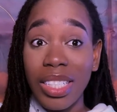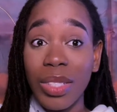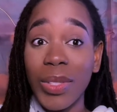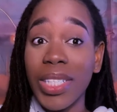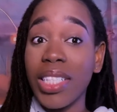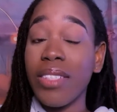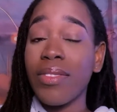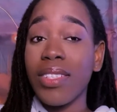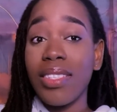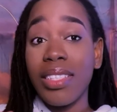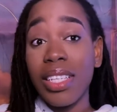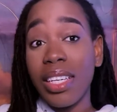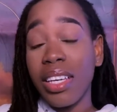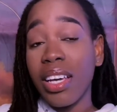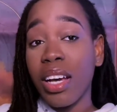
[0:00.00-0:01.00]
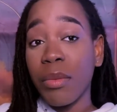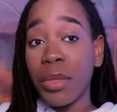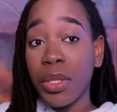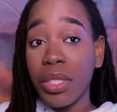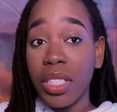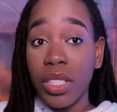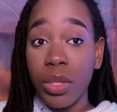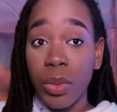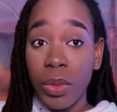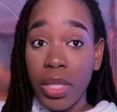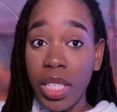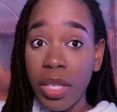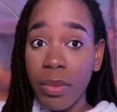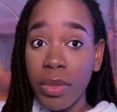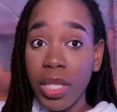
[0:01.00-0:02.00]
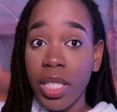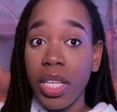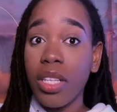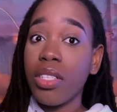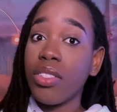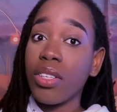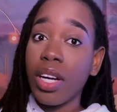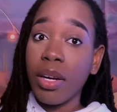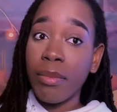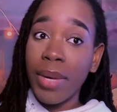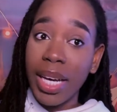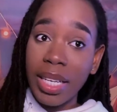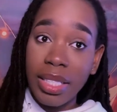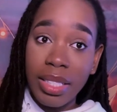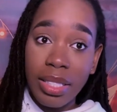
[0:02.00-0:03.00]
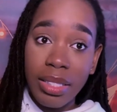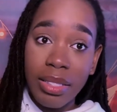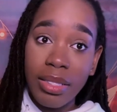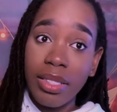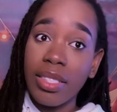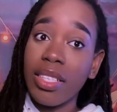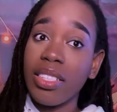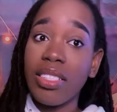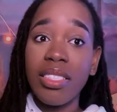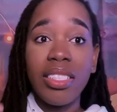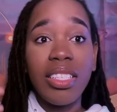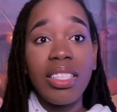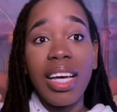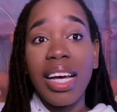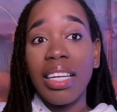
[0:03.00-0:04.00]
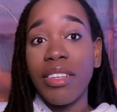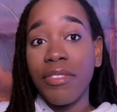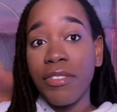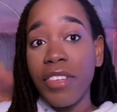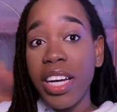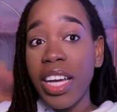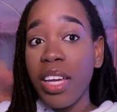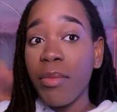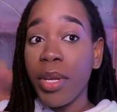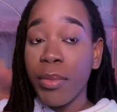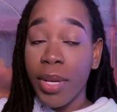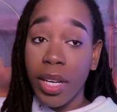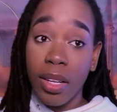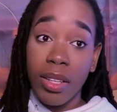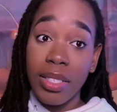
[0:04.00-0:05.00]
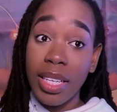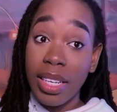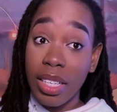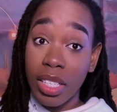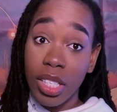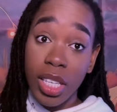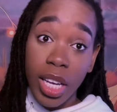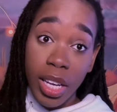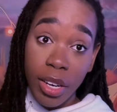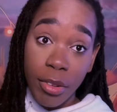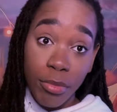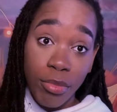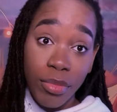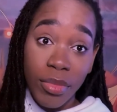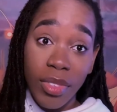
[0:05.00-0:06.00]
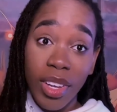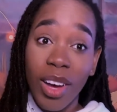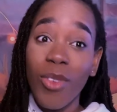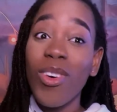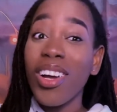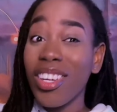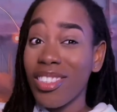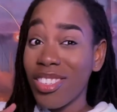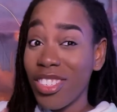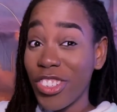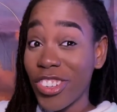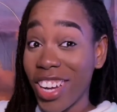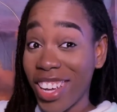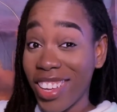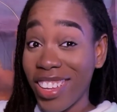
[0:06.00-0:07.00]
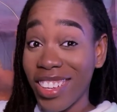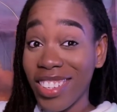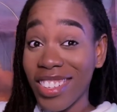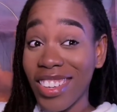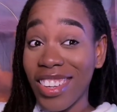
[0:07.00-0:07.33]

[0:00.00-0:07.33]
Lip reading: or even thinking about it too deeply, draw a bicycle. You just need to add the frame, the pedals, and the chain. I want you to try it.